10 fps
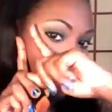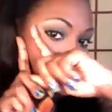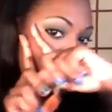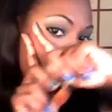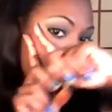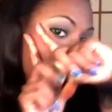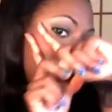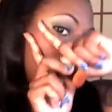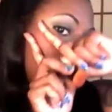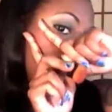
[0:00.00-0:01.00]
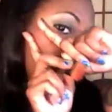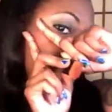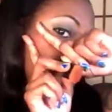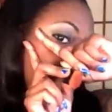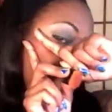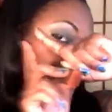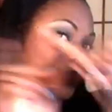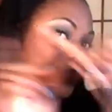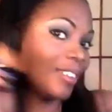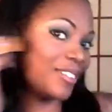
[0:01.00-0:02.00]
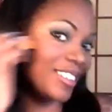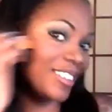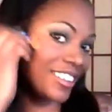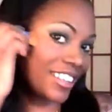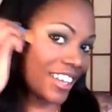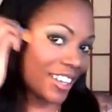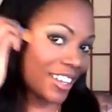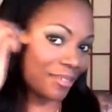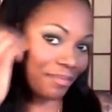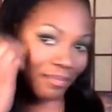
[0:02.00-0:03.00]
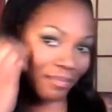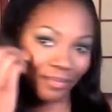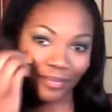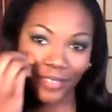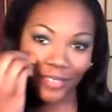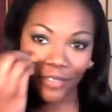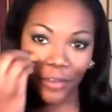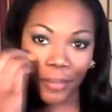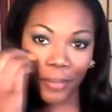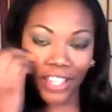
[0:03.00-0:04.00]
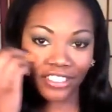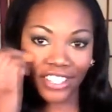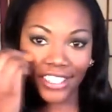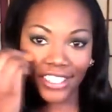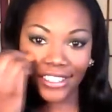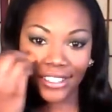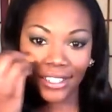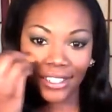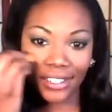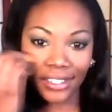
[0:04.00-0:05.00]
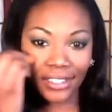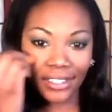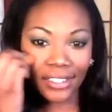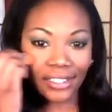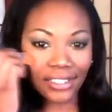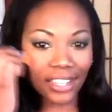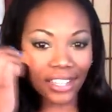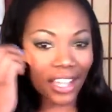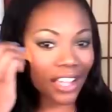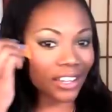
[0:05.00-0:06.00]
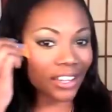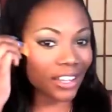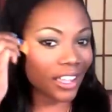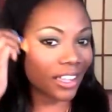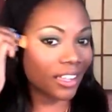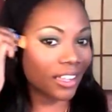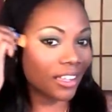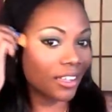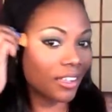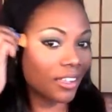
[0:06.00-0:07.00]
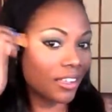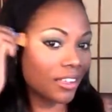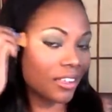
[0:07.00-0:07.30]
here. If you can see that, from my cheeks to kind of like